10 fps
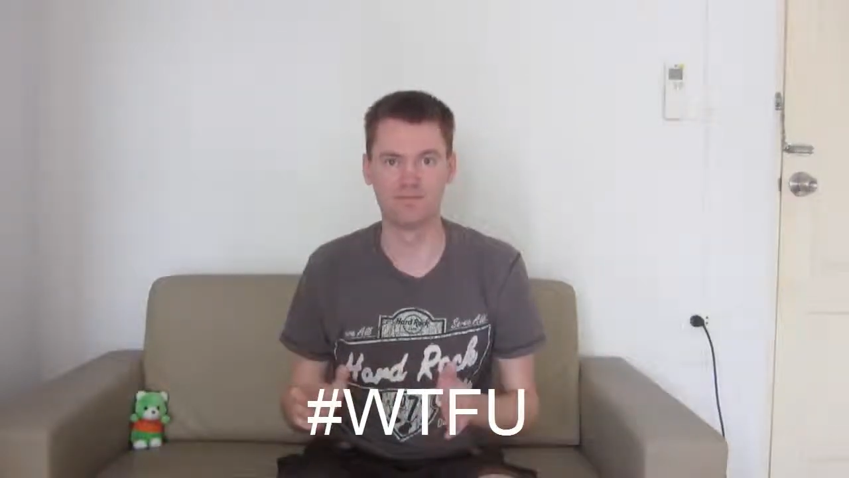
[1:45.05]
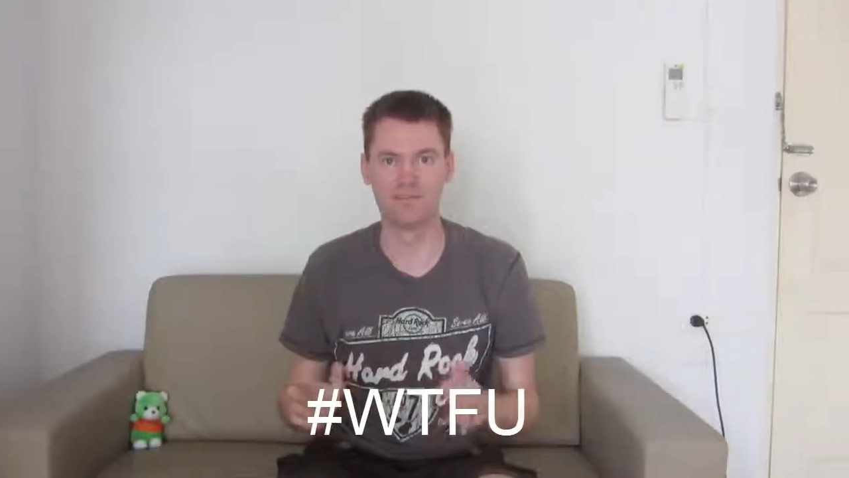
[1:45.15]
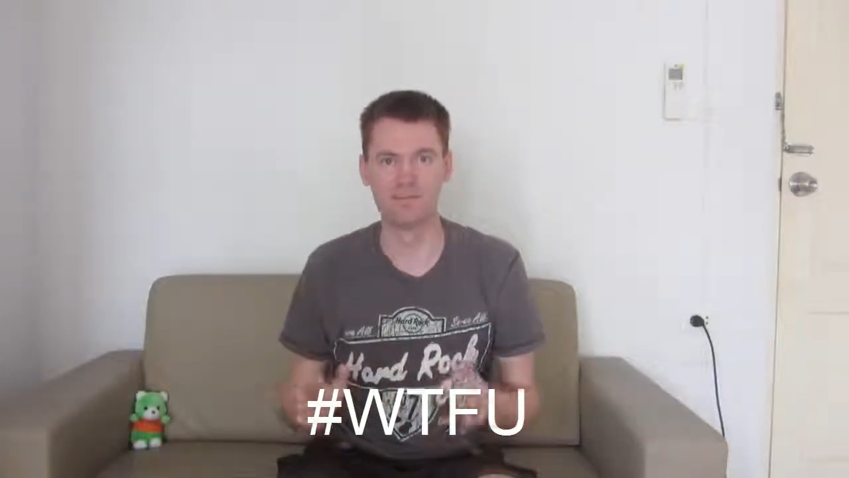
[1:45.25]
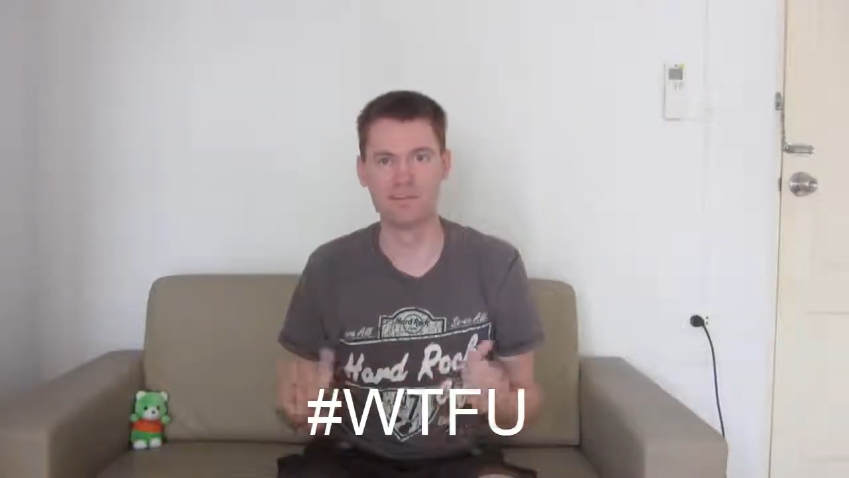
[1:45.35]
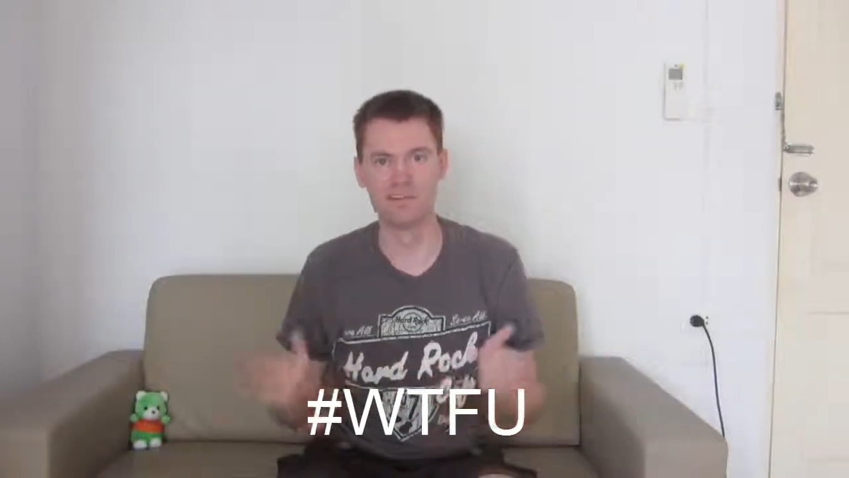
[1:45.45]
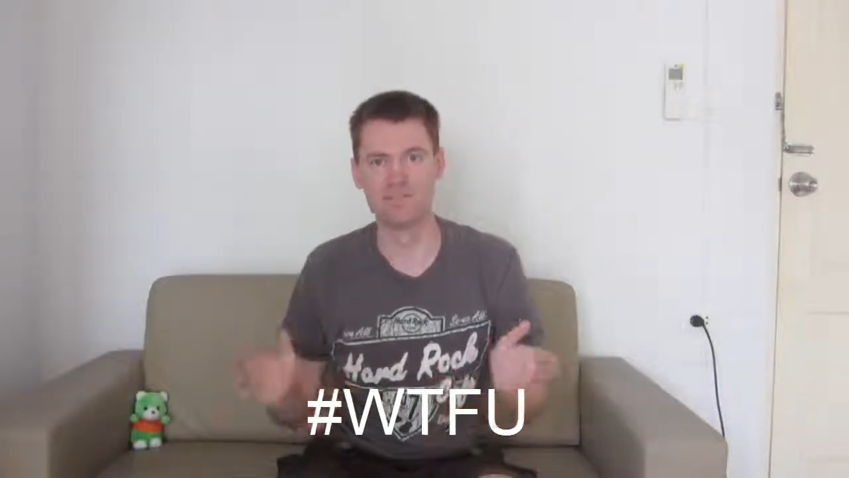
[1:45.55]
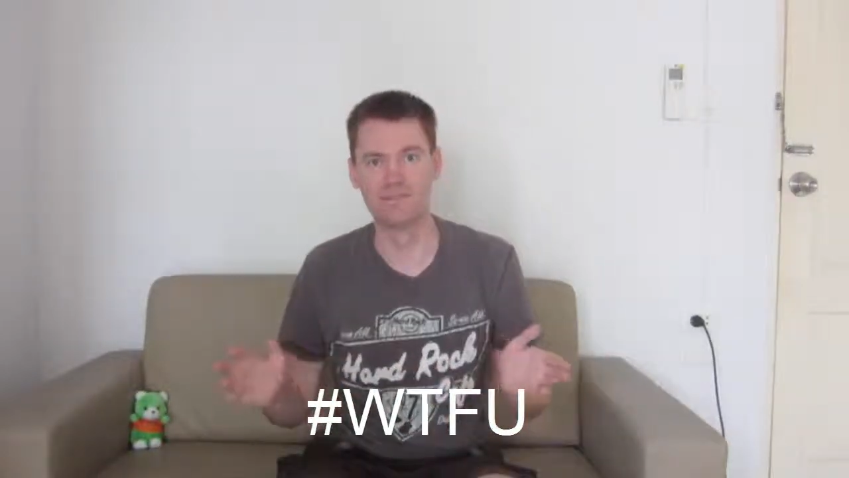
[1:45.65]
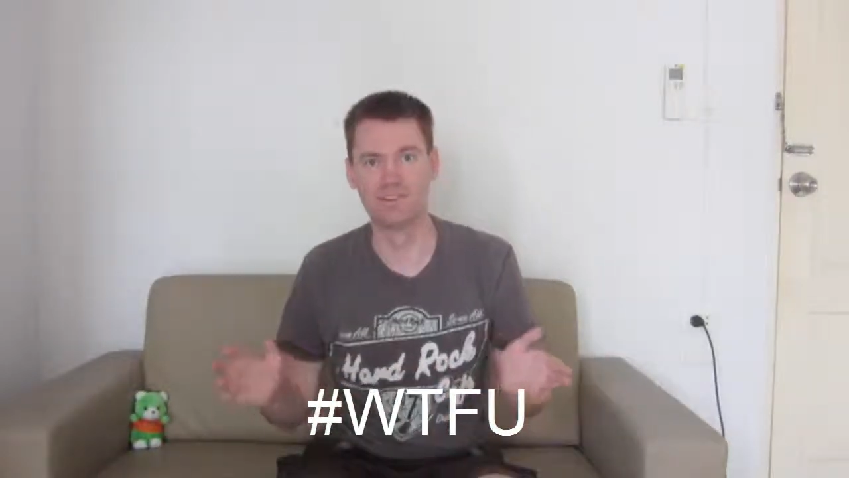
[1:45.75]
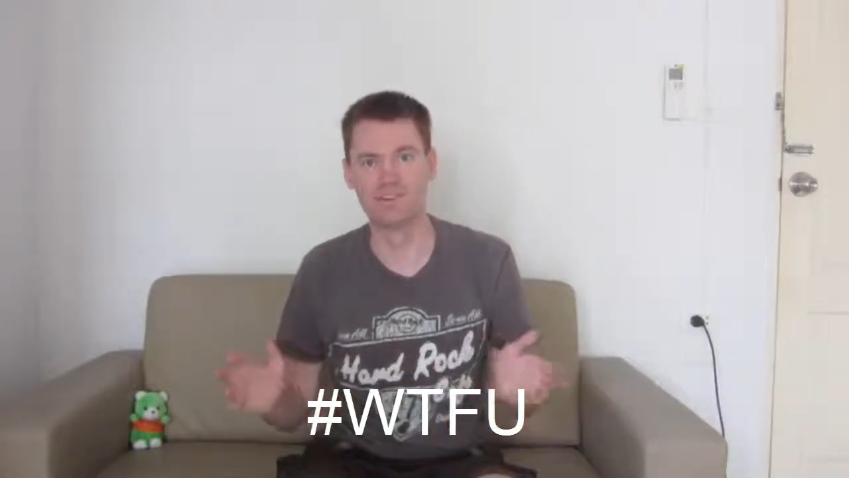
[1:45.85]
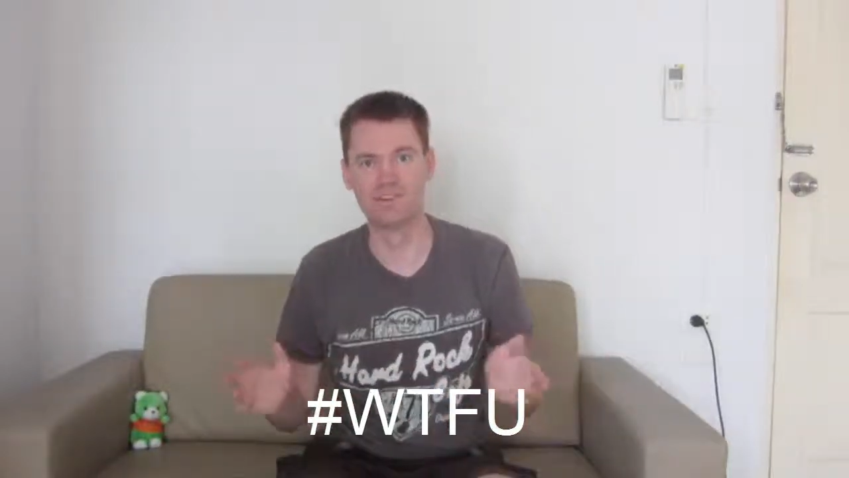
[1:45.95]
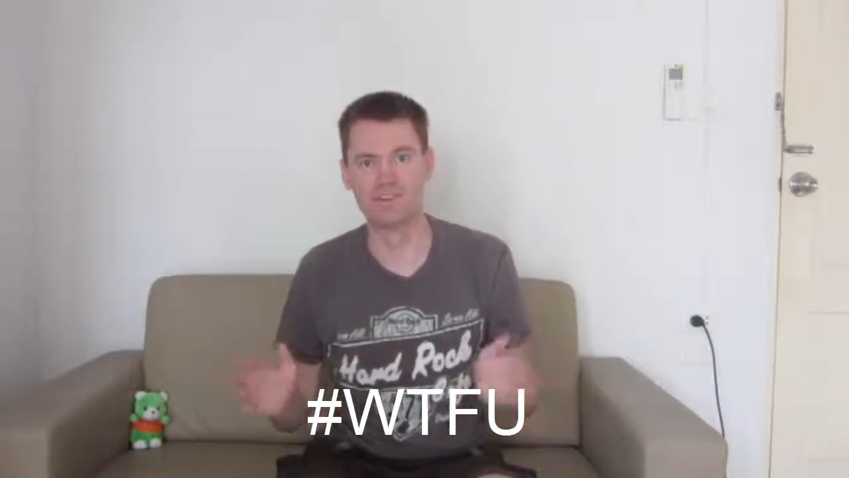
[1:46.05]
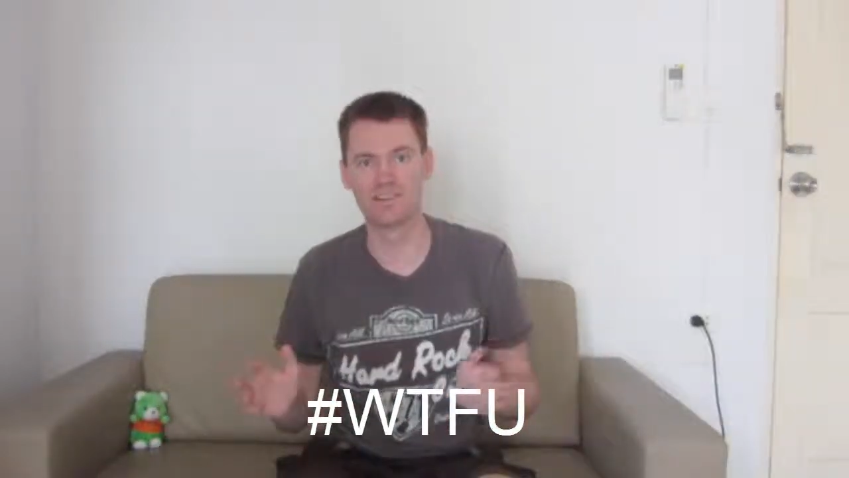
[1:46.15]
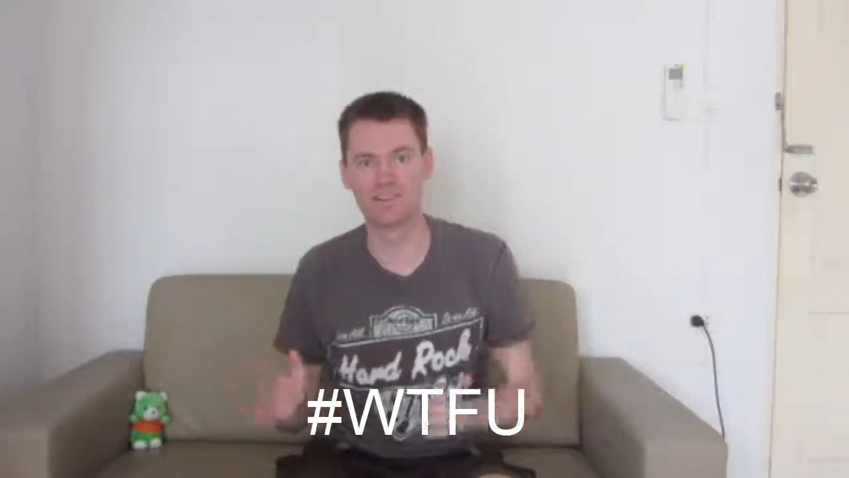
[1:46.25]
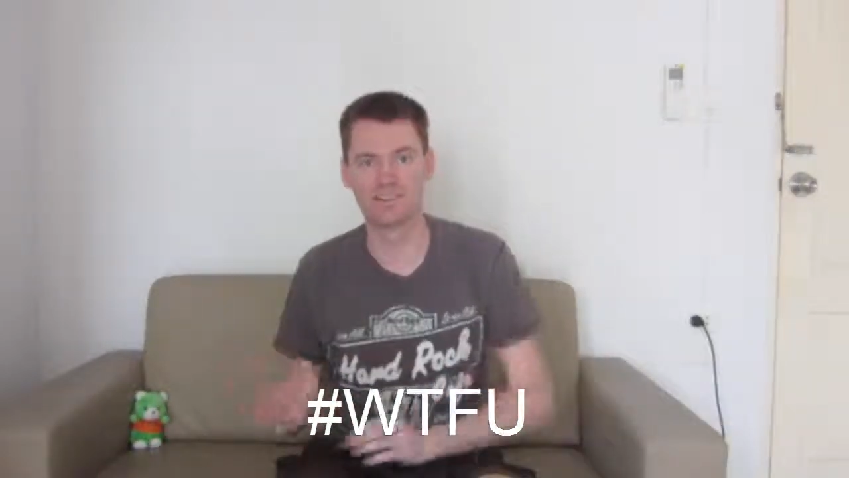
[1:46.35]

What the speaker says: maybe a little bit longer